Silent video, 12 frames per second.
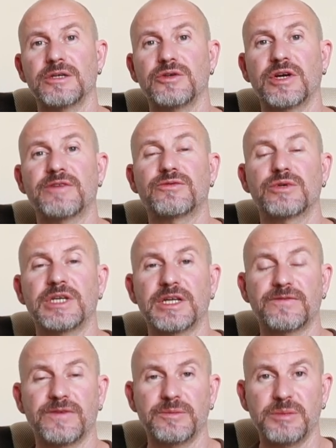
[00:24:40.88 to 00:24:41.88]
You have to
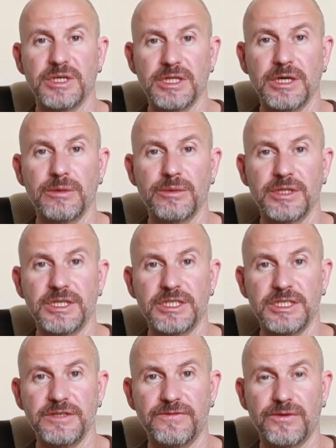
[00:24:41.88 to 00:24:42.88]
get familiar with the
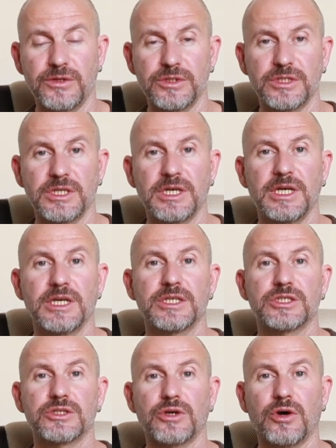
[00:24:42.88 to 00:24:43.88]
tea first.
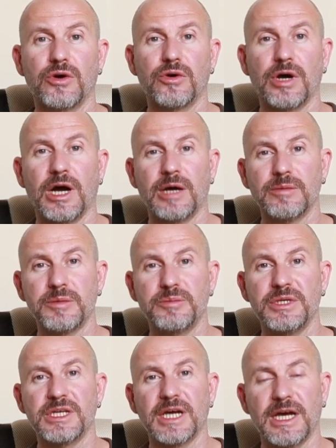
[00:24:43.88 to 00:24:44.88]
So I'm a
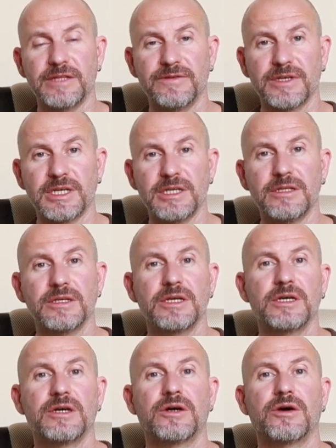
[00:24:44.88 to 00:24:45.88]
big advocate
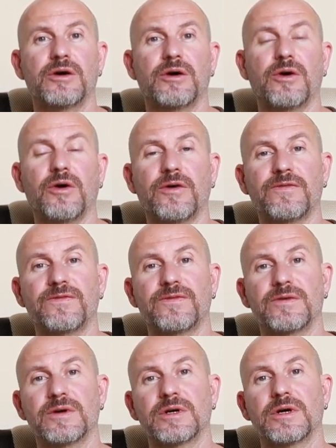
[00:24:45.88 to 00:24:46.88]
of
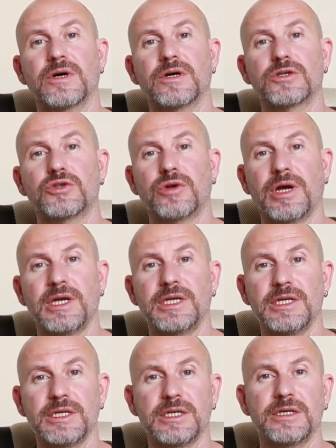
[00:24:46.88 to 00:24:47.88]

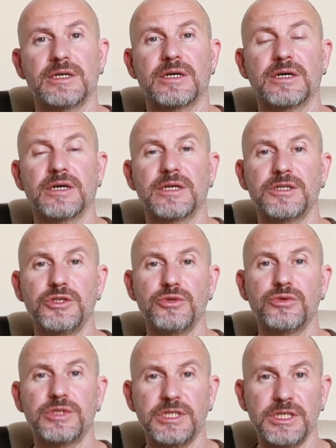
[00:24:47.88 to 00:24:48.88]
trying a
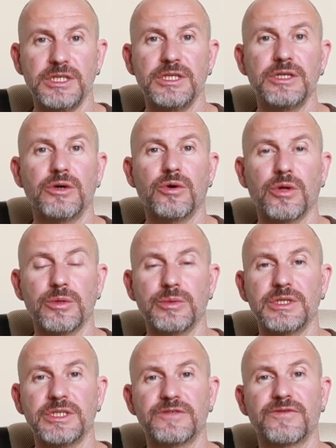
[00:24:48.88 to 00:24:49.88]
new tea
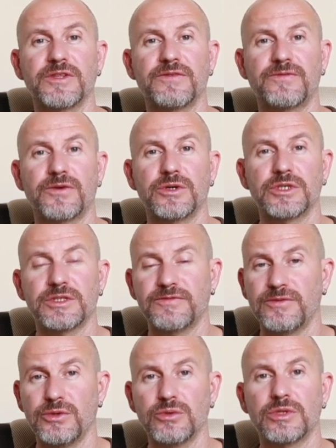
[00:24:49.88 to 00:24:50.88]
always for the first
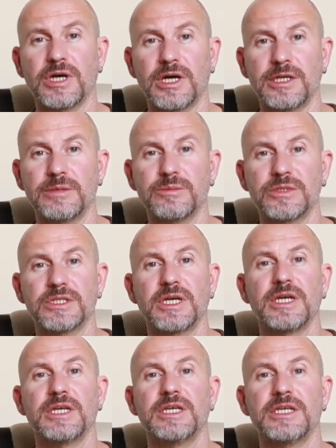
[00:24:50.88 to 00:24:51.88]
few times
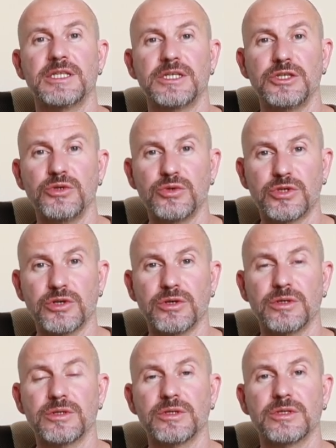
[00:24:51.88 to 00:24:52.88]
in a
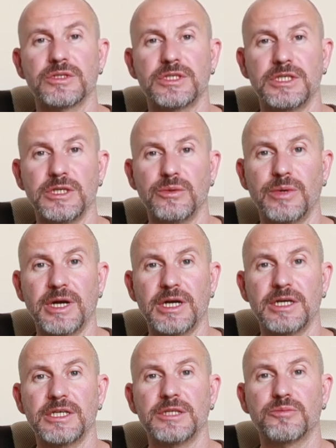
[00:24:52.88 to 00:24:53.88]
neutral
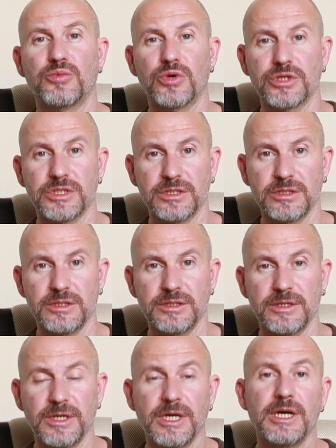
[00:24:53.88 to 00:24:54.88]
teaware in porcelain.
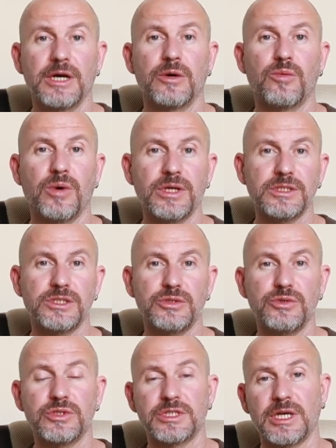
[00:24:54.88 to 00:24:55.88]
Once
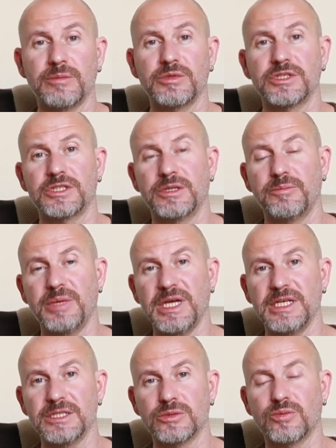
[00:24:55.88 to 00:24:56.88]
you establish the
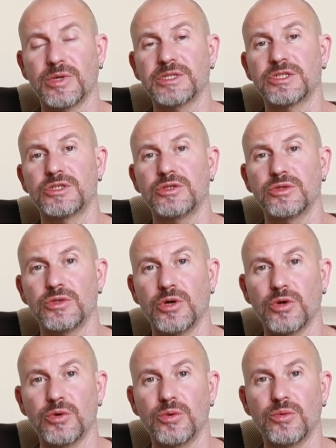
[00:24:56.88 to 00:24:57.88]
base, once you
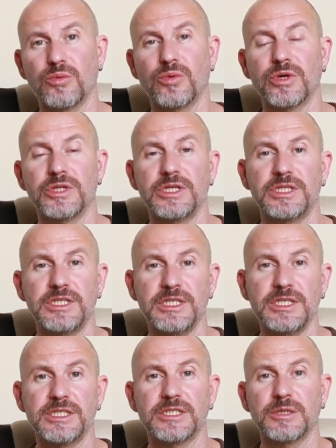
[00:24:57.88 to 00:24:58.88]
know what the
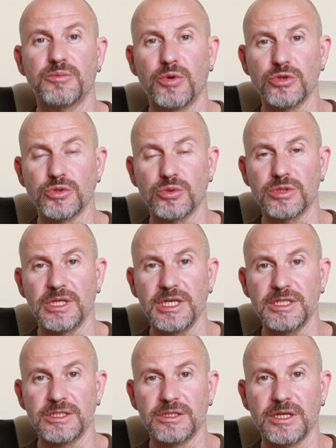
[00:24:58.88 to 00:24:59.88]
tea is supposed to
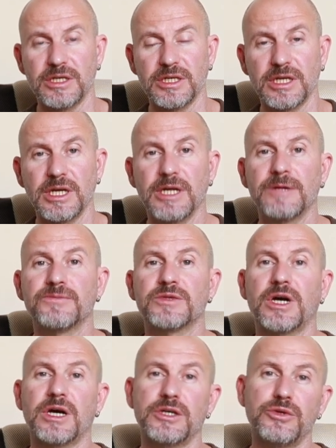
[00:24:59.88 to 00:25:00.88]
taste like,
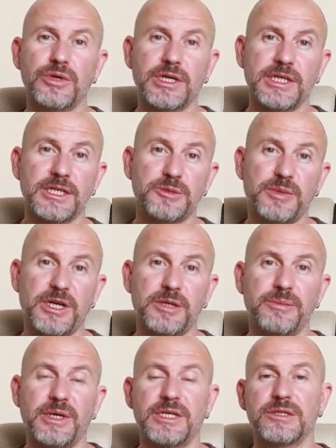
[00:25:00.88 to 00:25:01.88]
you can
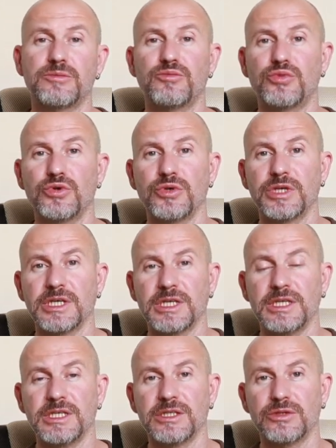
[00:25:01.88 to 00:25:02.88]
experiment
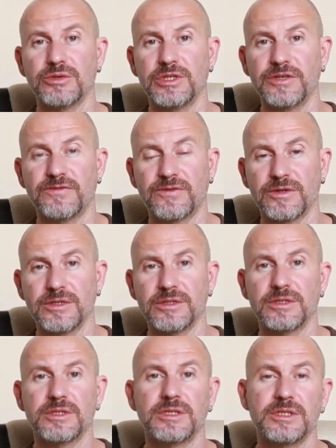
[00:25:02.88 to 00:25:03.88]
brewing into different